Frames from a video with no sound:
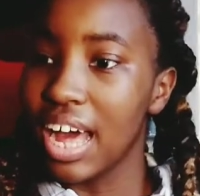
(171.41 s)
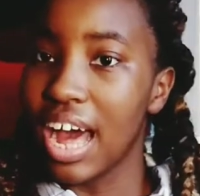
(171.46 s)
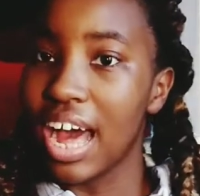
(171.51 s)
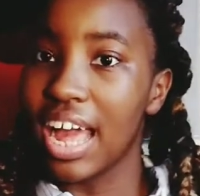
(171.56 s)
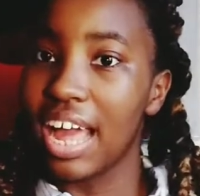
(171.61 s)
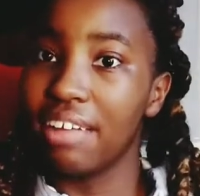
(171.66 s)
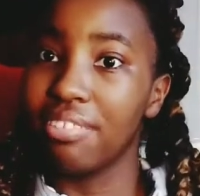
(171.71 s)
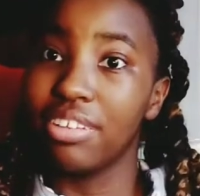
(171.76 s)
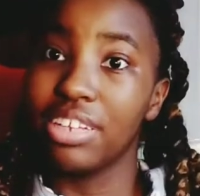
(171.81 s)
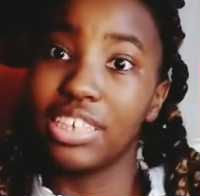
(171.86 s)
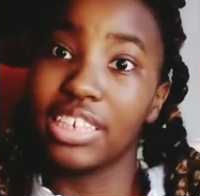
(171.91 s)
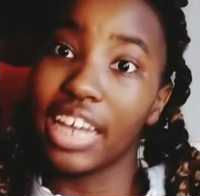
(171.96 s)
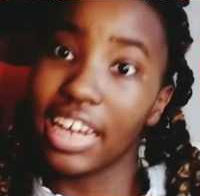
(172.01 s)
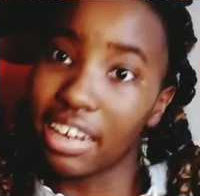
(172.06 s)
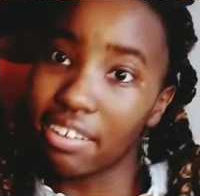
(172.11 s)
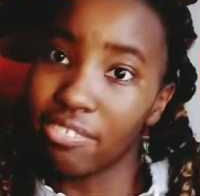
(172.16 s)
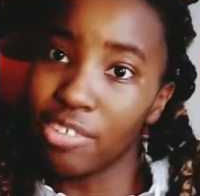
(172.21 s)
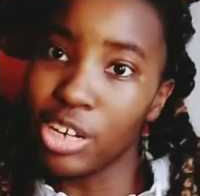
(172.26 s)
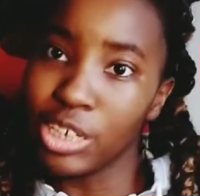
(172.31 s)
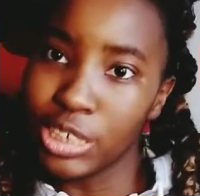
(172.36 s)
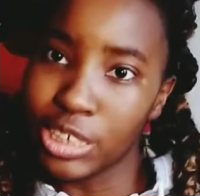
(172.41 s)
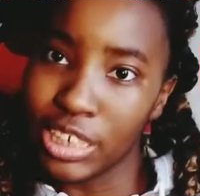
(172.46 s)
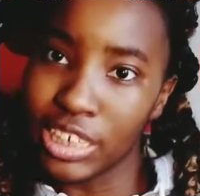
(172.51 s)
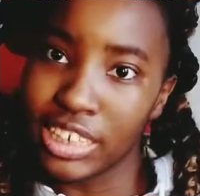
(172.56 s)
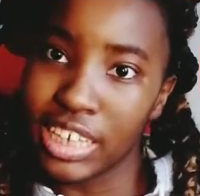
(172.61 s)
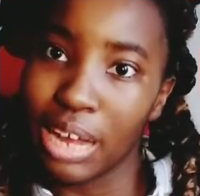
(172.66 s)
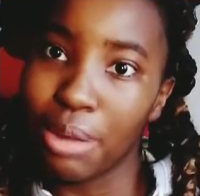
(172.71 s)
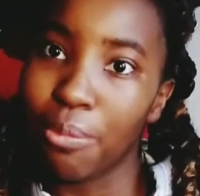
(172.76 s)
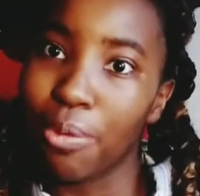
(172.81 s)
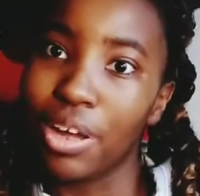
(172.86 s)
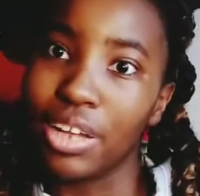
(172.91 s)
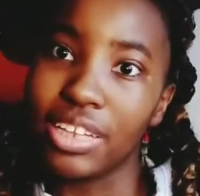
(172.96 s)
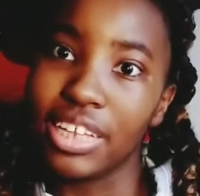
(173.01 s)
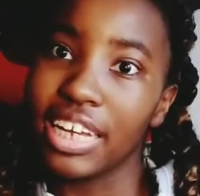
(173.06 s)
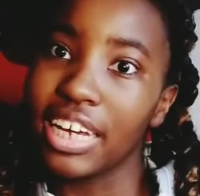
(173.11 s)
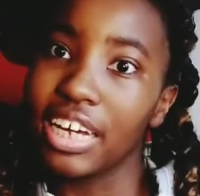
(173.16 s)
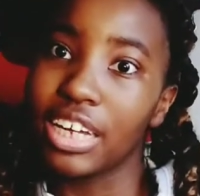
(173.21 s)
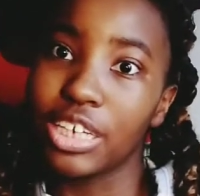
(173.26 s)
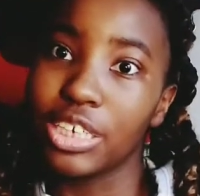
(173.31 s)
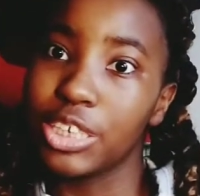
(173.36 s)
I have the second version because I want
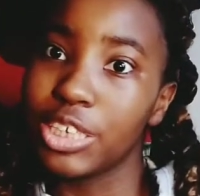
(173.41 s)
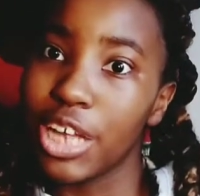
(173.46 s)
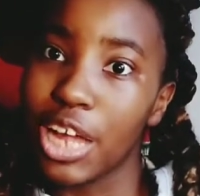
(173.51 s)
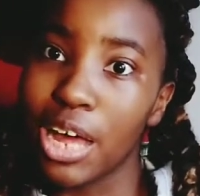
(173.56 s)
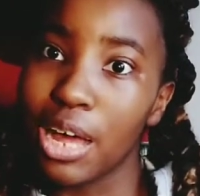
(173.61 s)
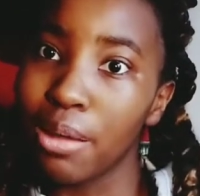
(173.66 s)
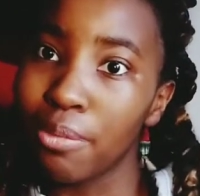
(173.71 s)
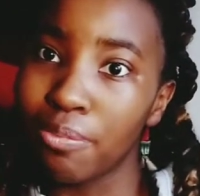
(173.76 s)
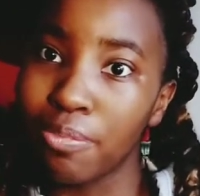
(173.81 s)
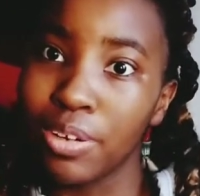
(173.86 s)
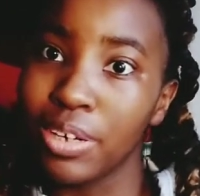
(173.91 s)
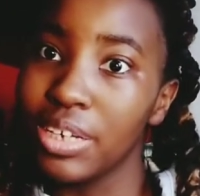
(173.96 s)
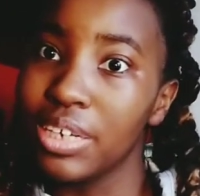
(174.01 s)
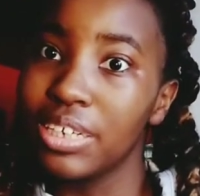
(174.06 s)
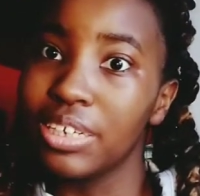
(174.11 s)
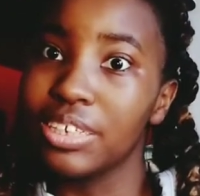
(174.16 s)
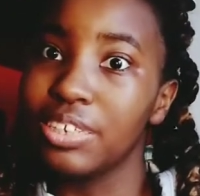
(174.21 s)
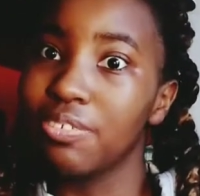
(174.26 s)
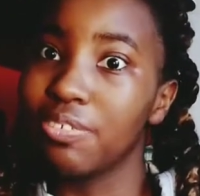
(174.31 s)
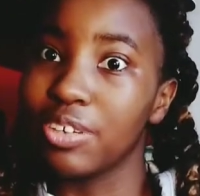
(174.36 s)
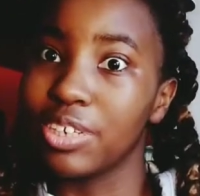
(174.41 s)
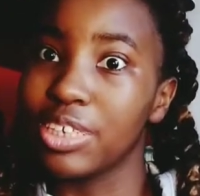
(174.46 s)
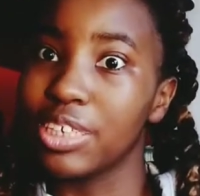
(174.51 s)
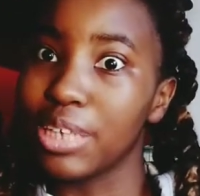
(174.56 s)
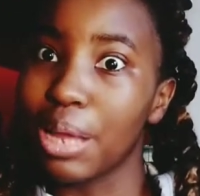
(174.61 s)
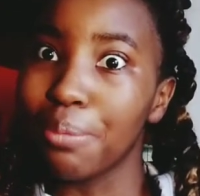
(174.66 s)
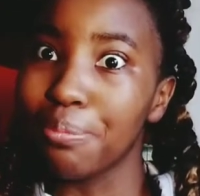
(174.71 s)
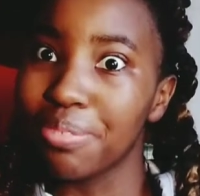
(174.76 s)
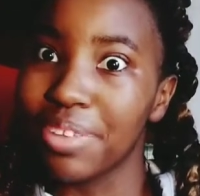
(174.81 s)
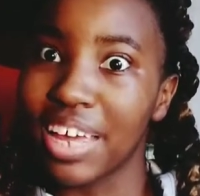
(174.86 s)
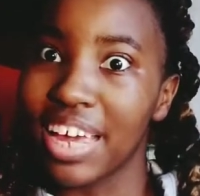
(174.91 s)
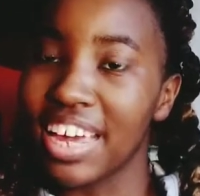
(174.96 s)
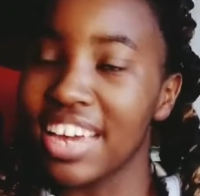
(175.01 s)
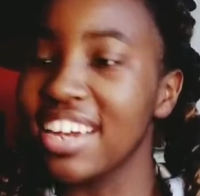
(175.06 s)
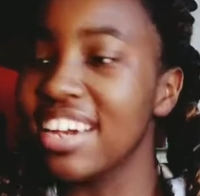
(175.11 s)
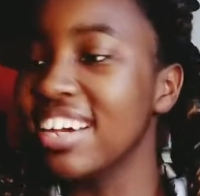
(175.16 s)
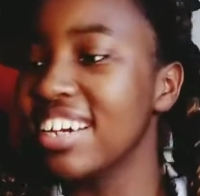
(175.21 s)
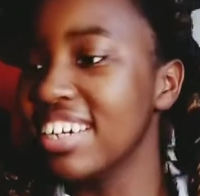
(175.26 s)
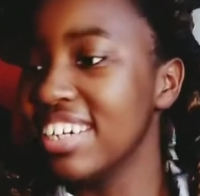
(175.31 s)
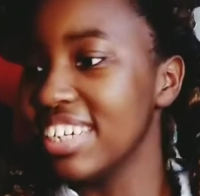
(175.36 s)
the English dub for
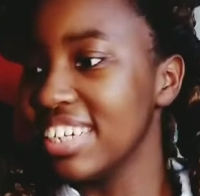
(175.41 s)
something.